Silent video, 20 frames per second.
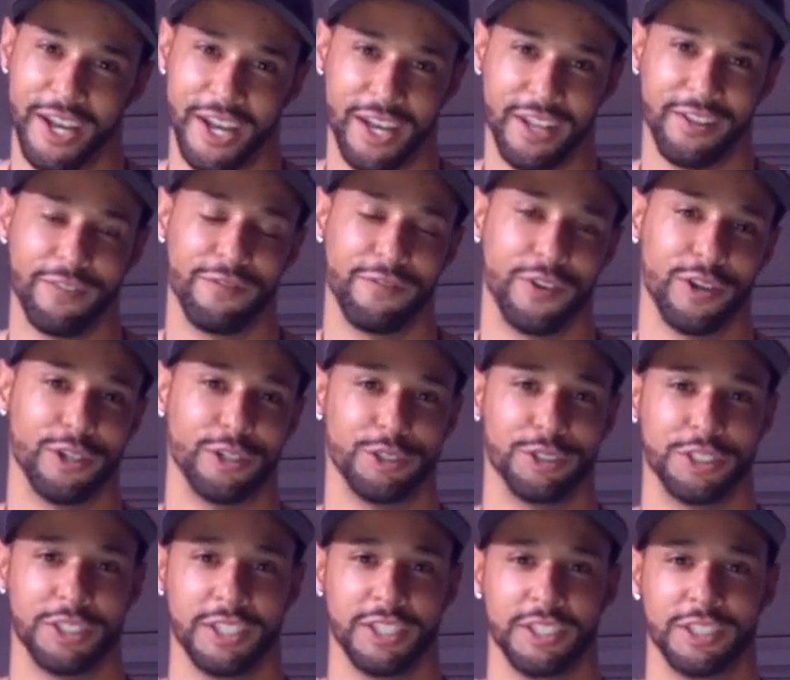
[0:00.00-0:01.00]
and the
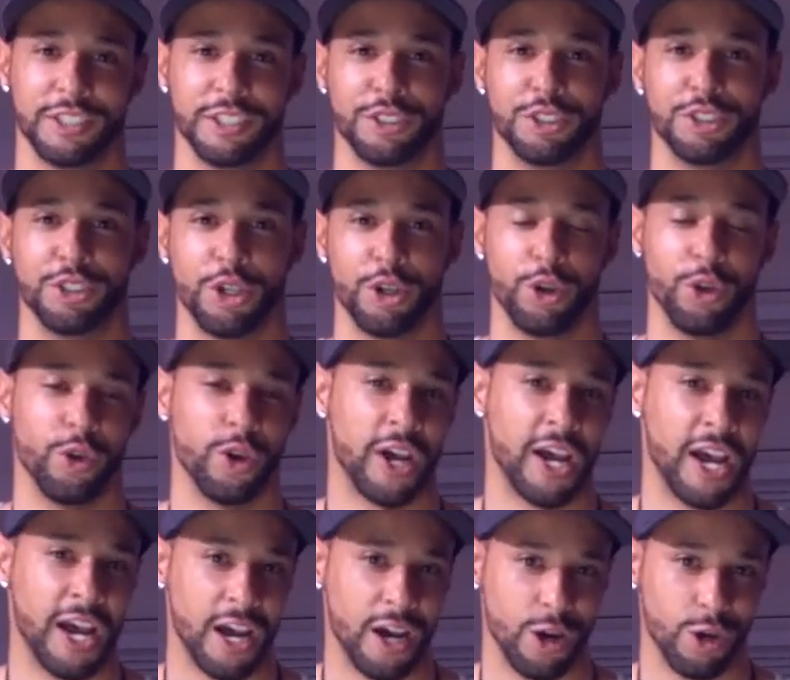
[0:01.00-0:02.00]
first is to show you
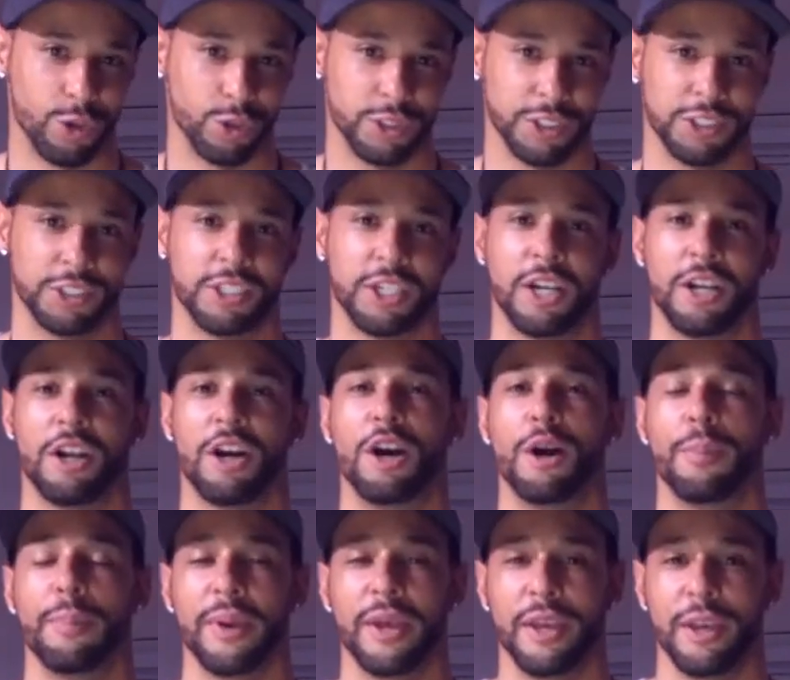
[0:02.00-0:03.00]
how to set
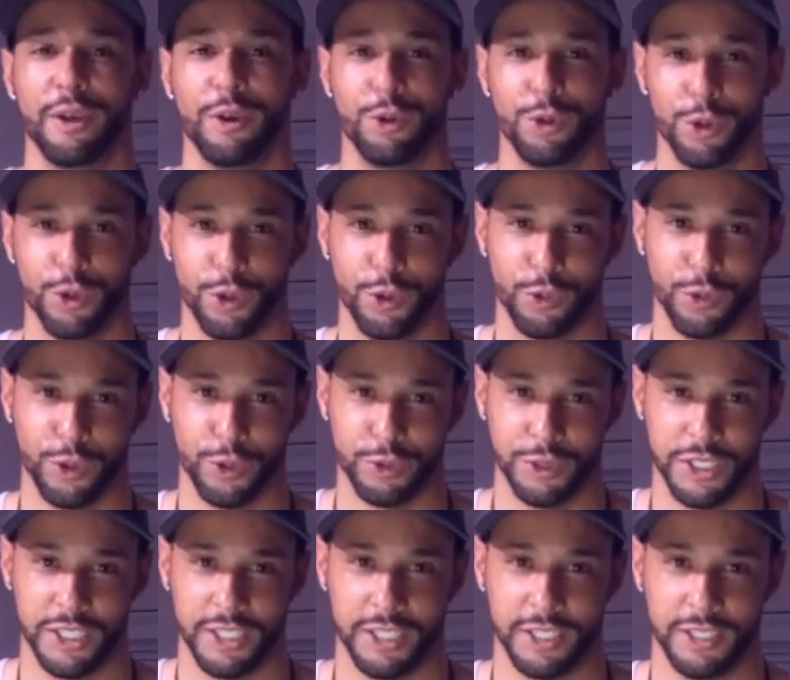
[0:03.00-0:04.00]
up a Google
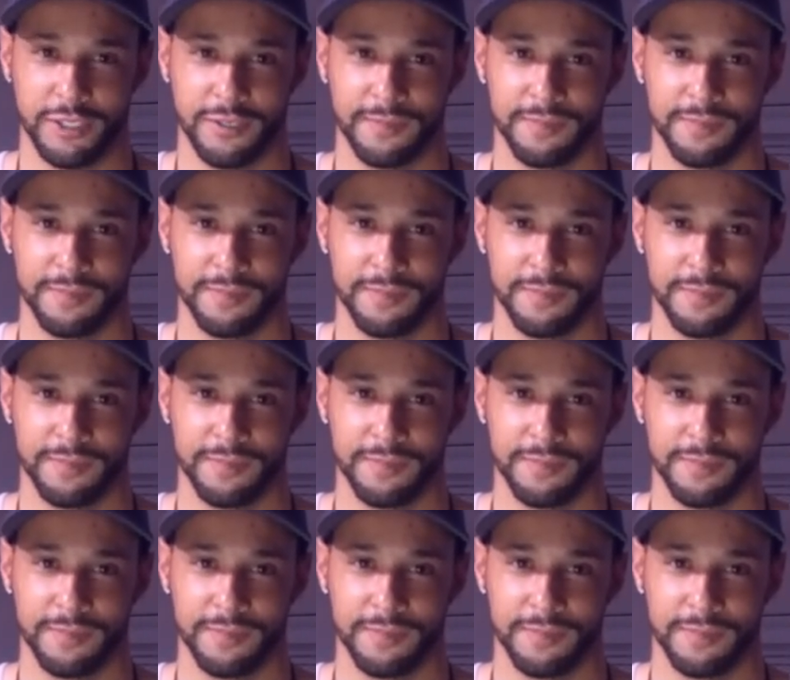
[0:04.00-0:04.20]
routine.